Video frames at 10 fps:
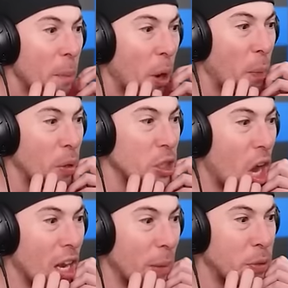Purple, it's
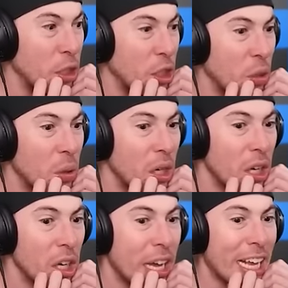all up to you.
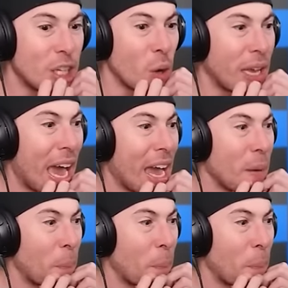It's okay.